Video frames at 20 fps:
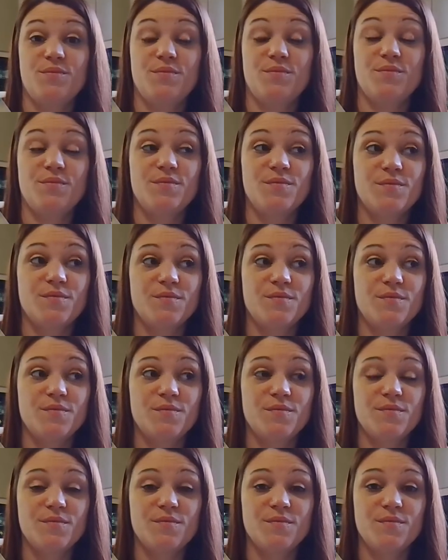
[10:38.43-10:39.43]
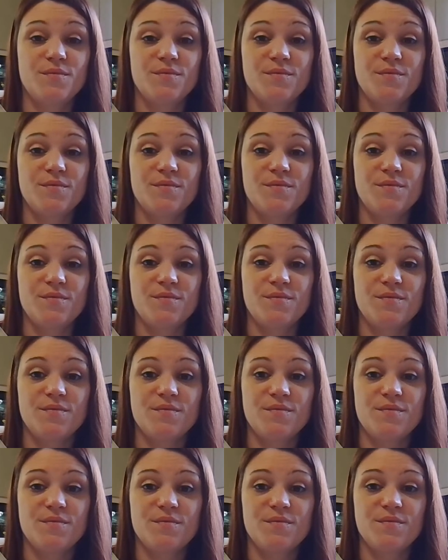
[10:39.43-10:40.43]

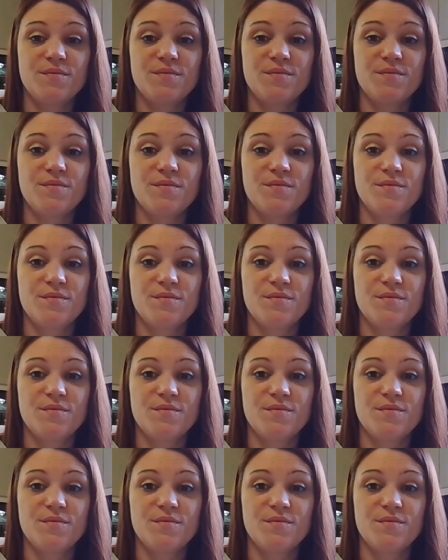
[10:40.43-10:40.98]
Nobody speaks.